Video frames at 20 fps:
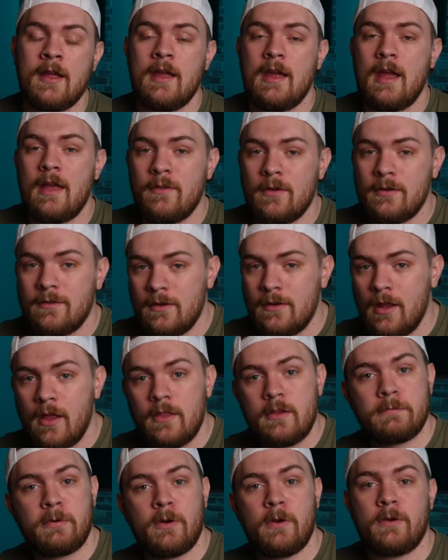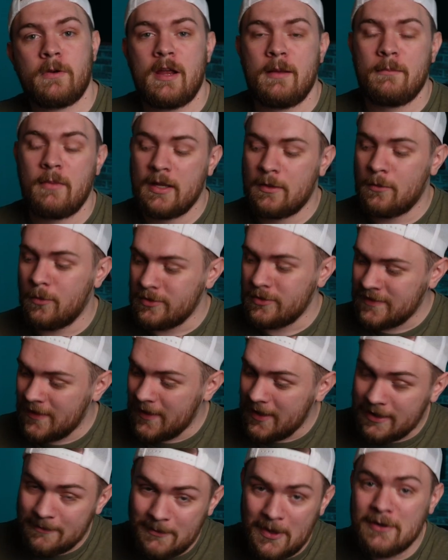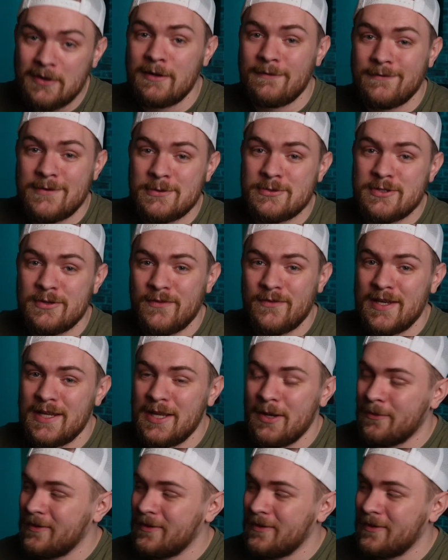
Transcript: and there's another program like we'll talk about in a future video.